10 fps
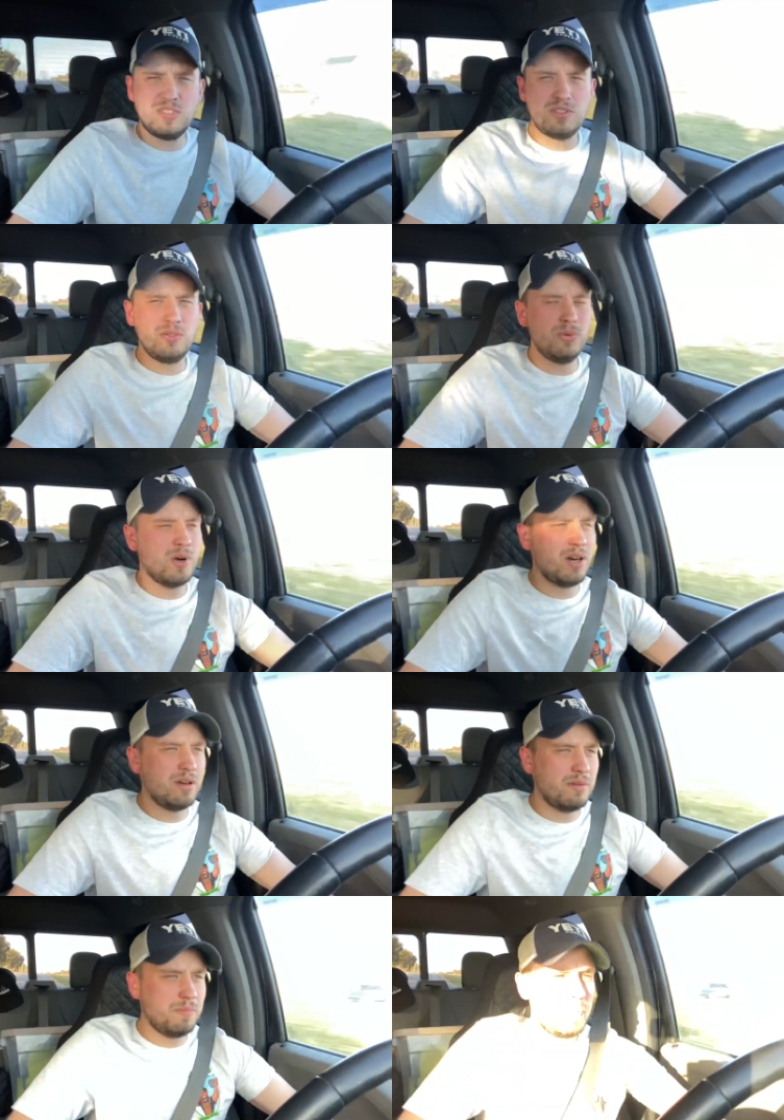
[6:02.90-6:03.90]
to
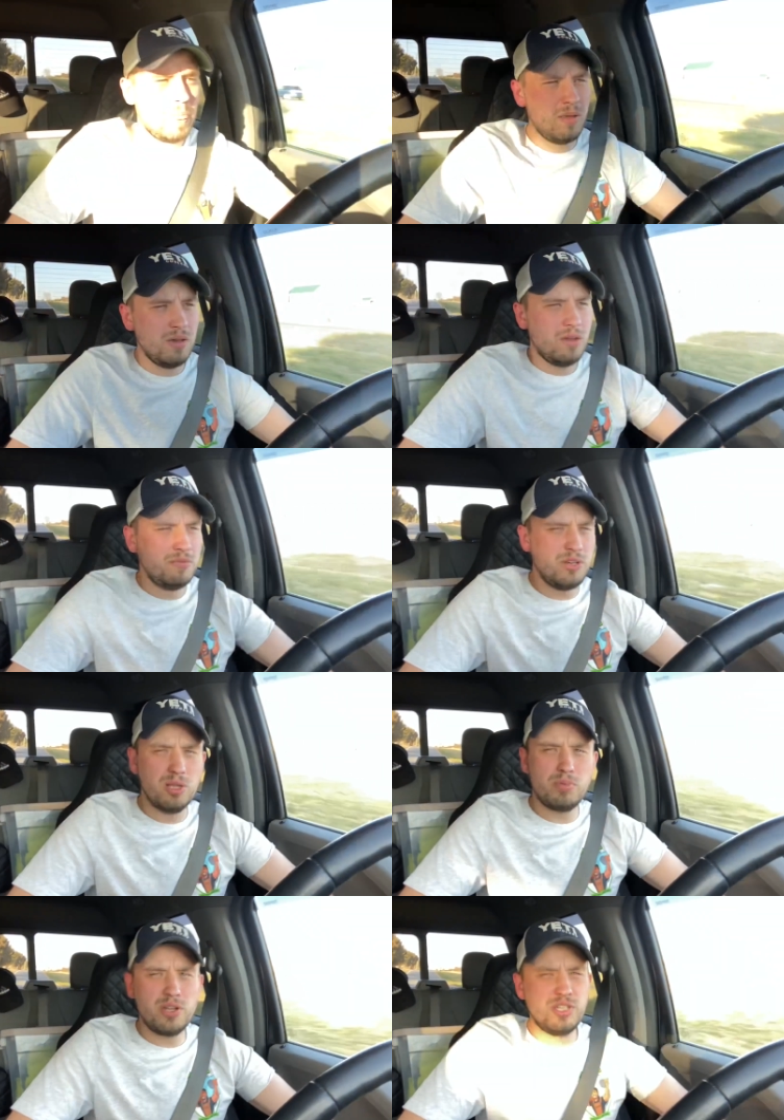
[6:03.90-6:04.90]
uh, feel
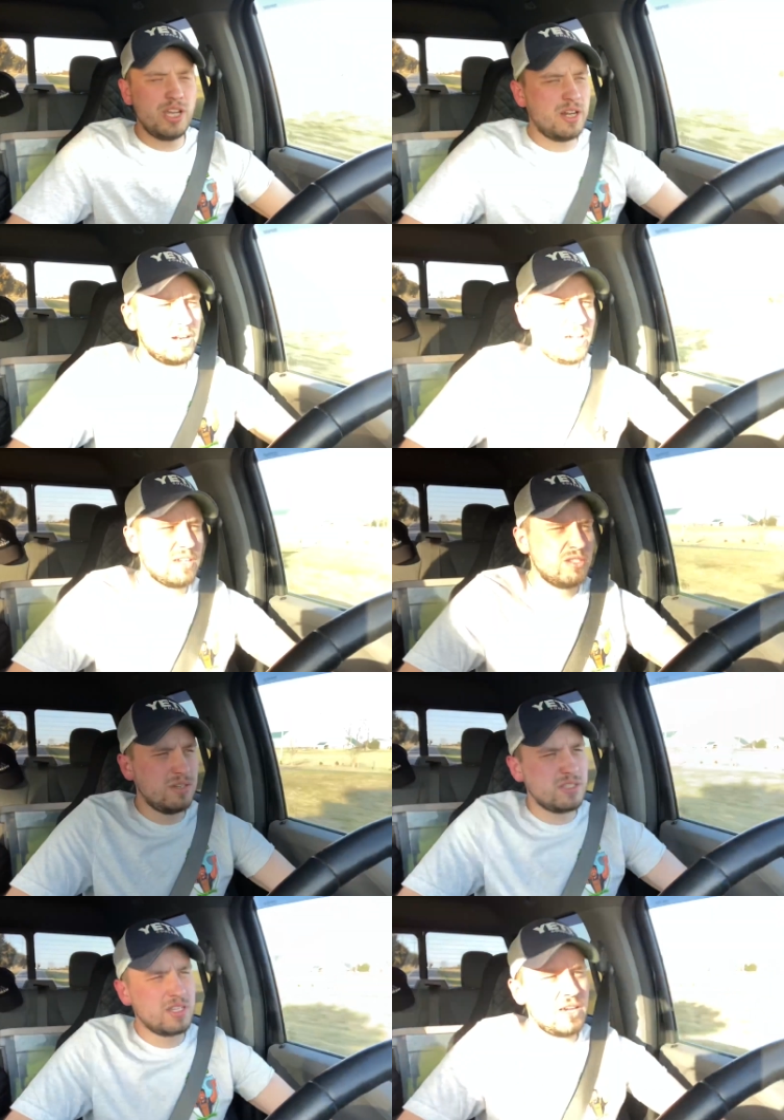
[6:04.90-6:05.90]
appreciated, I guess you
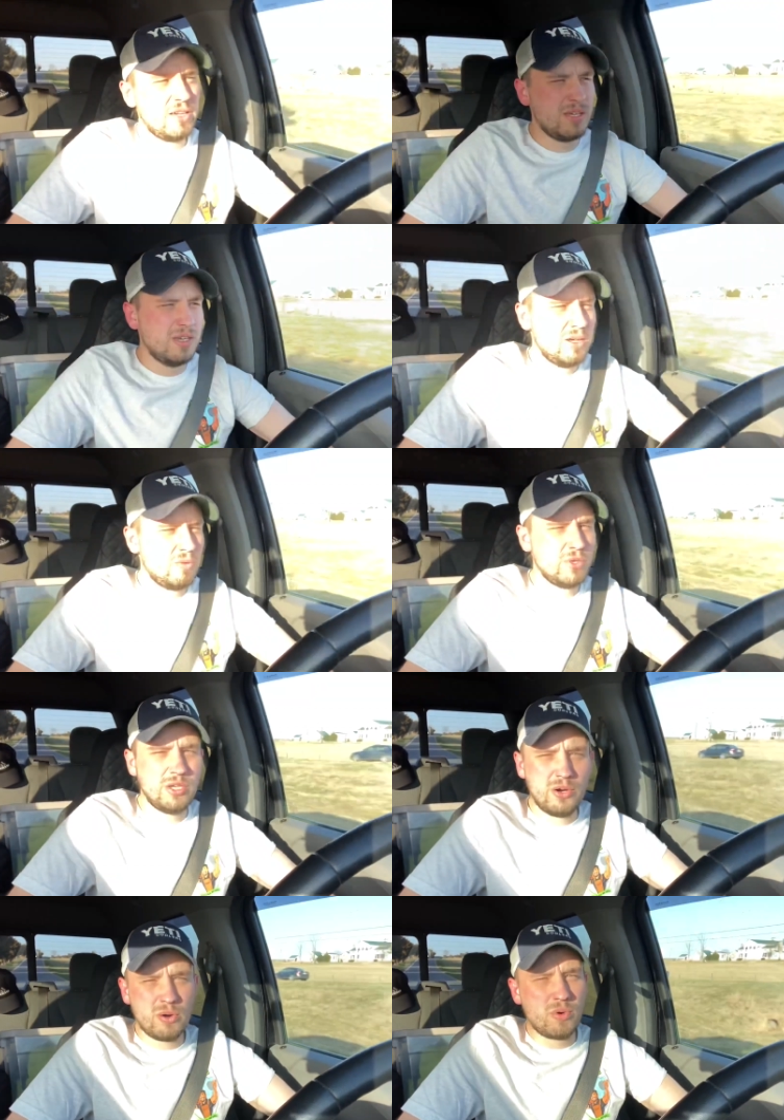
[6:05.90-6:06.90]
could say, when you
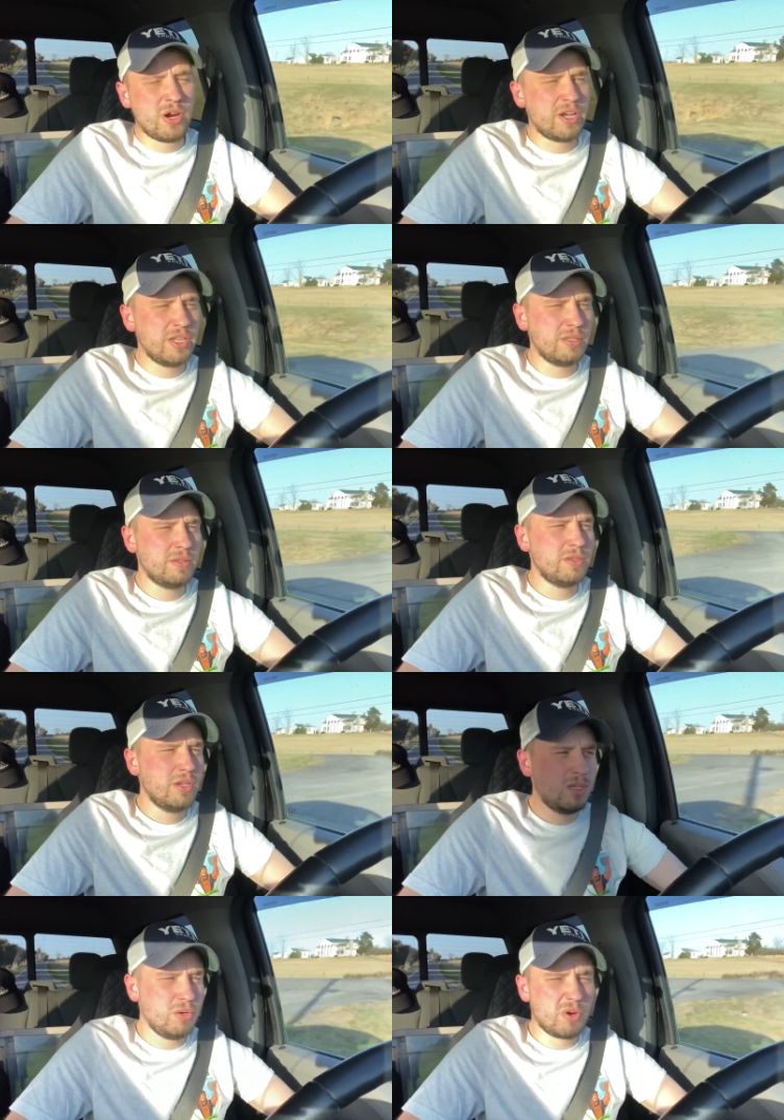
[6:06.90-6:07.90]
go to work
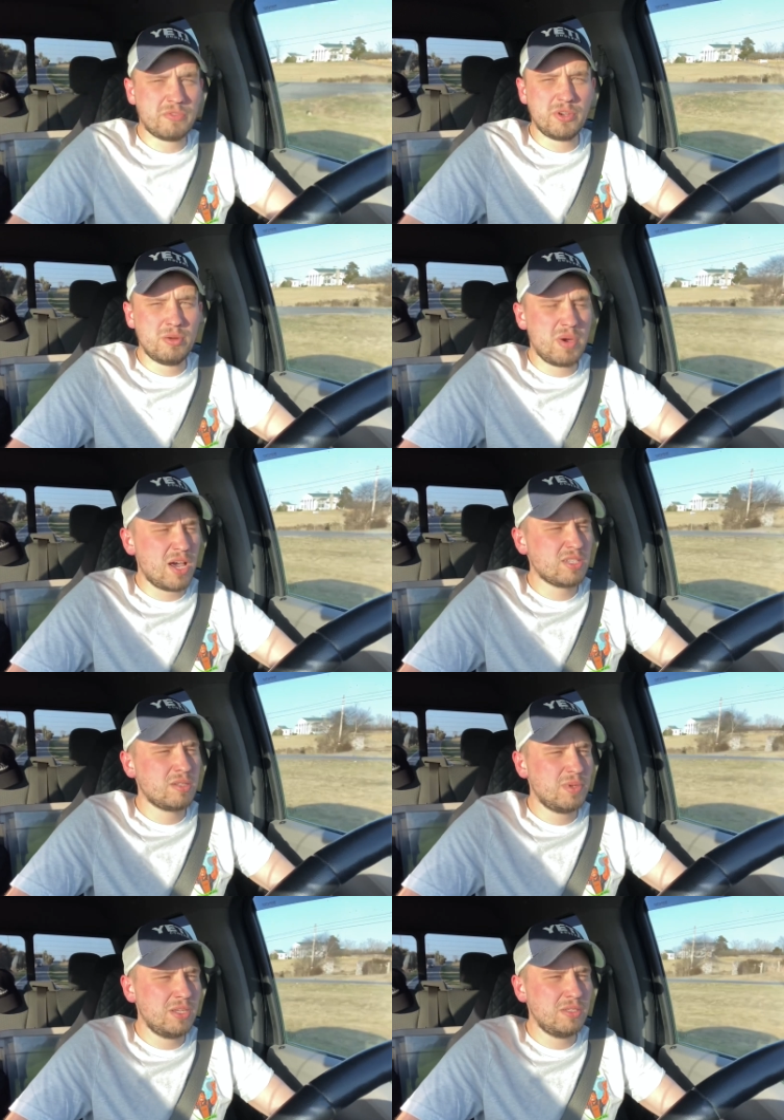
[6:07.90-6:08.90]
and you work for your boss.
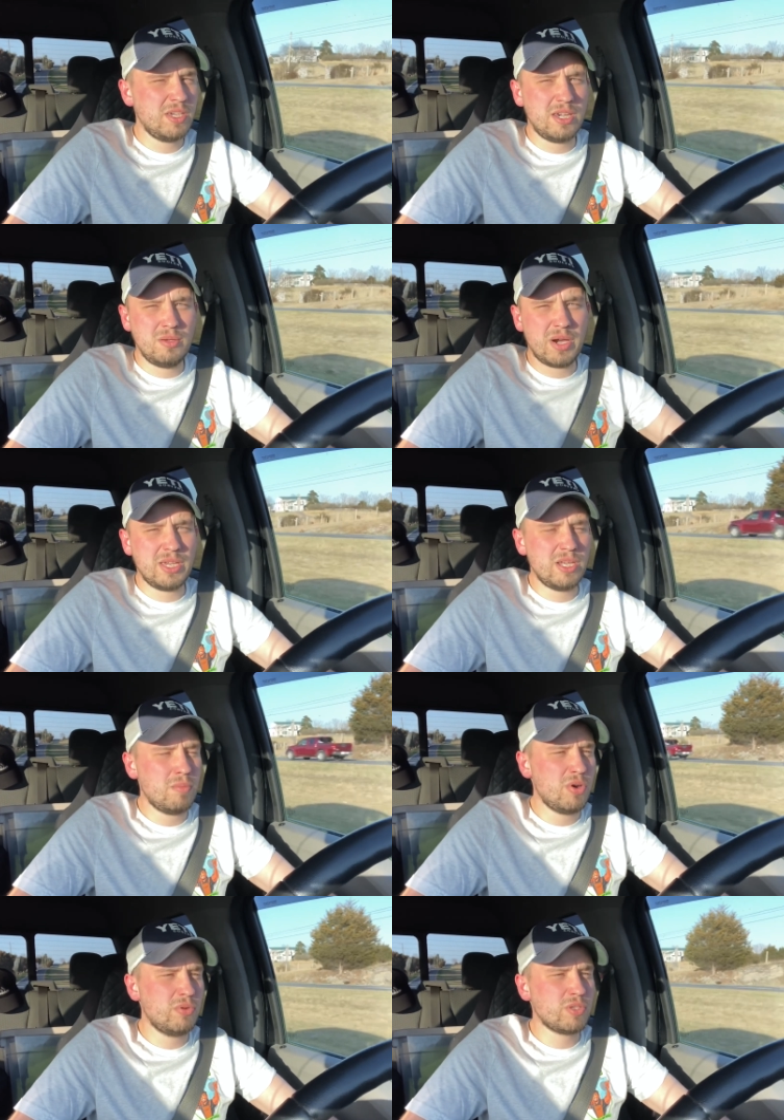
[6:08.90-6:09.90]
I mean, yeah, you might get a
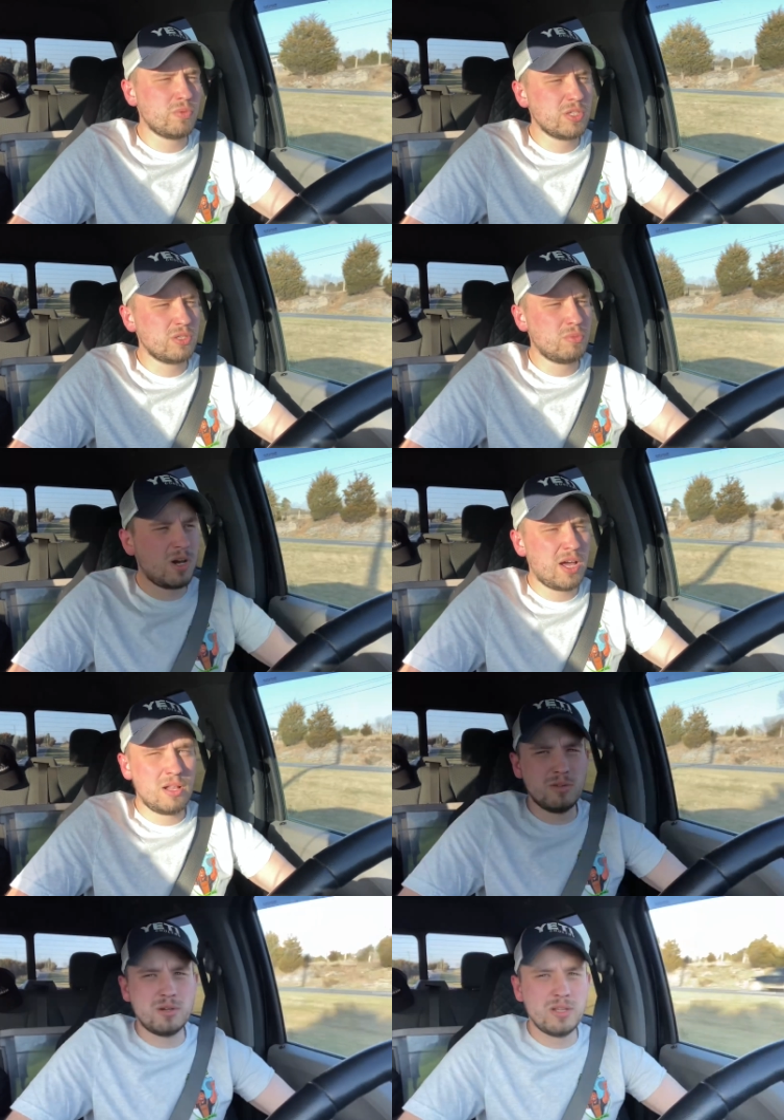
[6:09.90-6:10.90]
bonus once in a
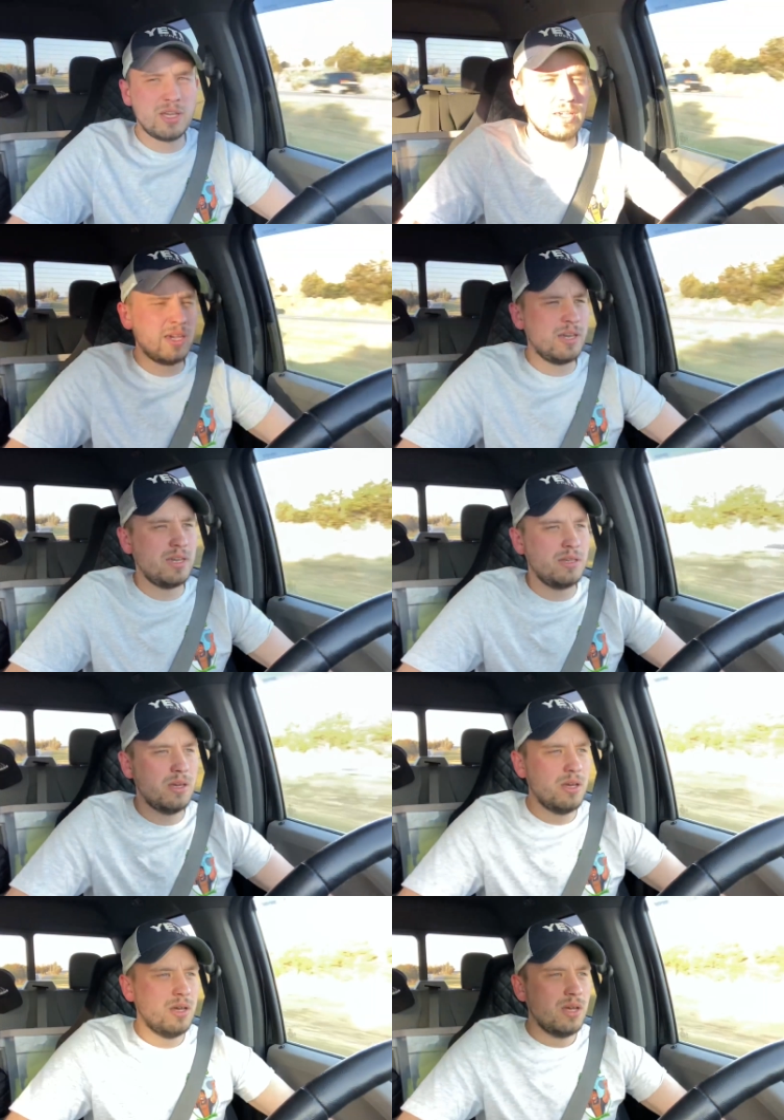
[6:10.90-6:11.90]
while, or like, hey,
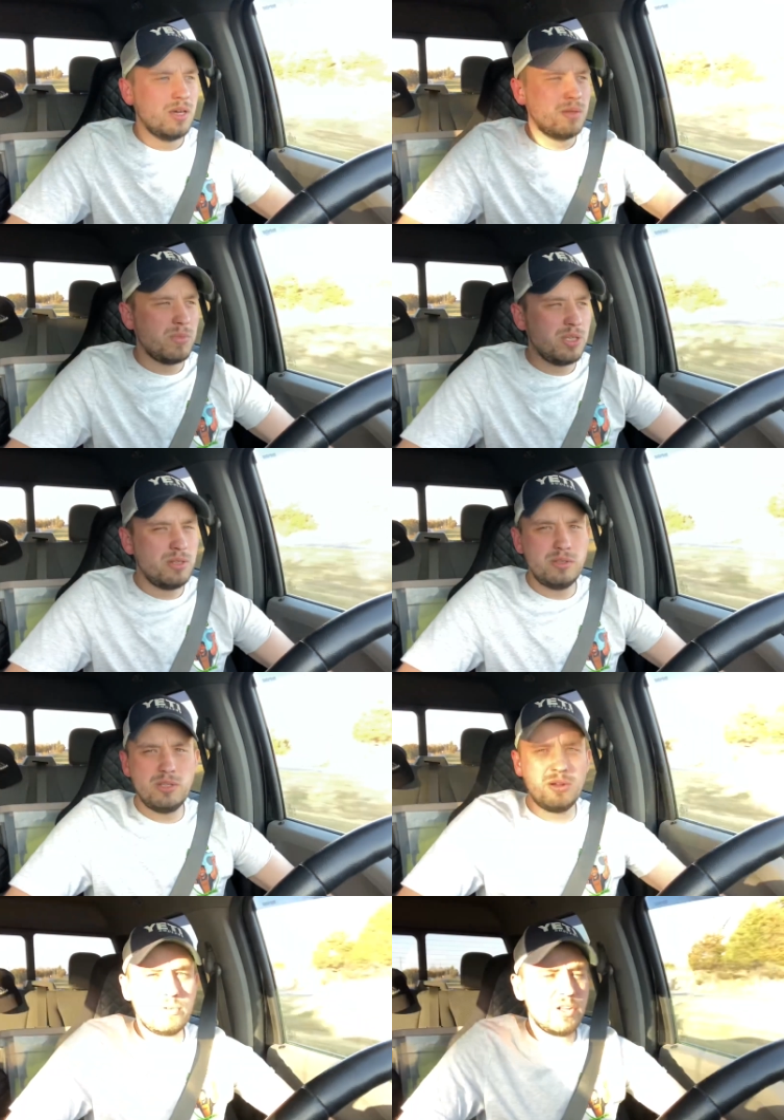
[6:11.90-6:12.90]
but you
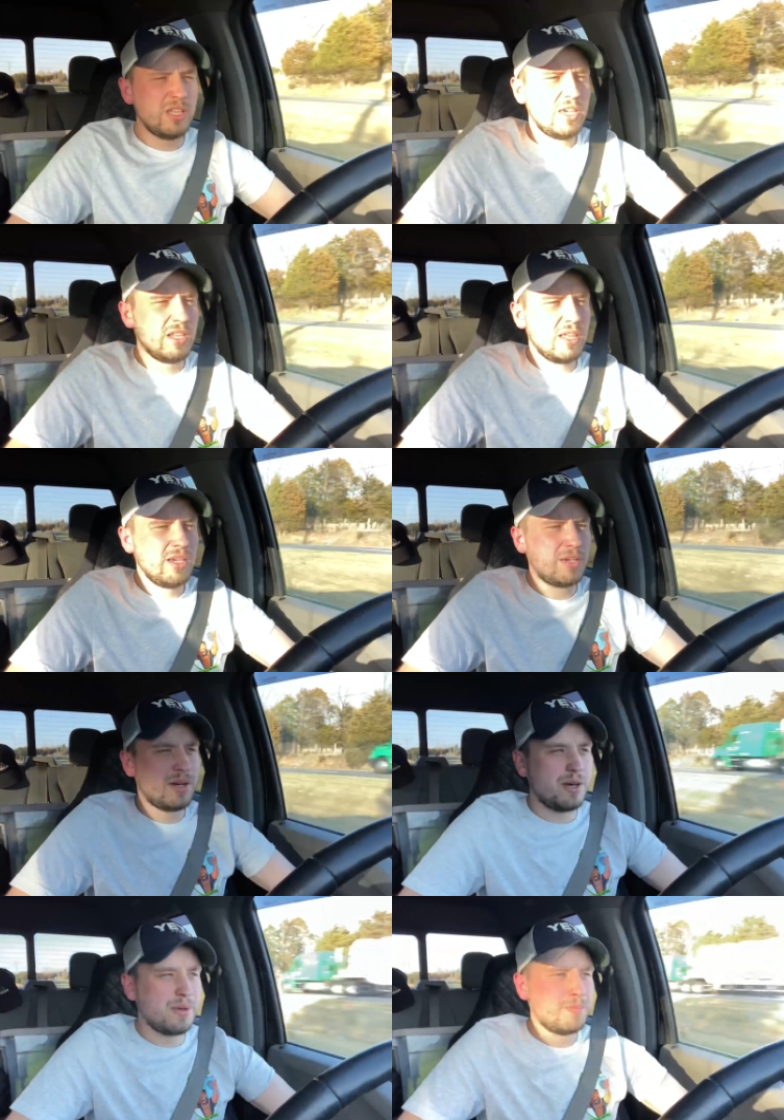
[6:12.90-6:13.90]
you don't really get like.
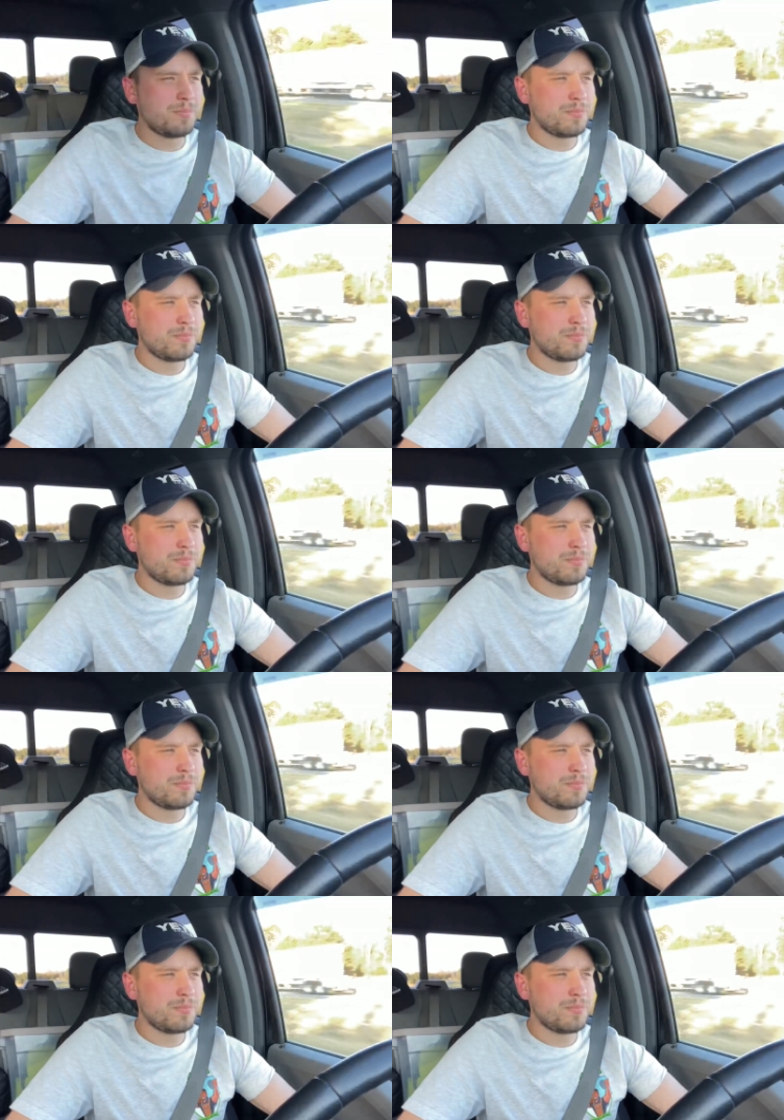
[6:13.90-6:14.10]
Um,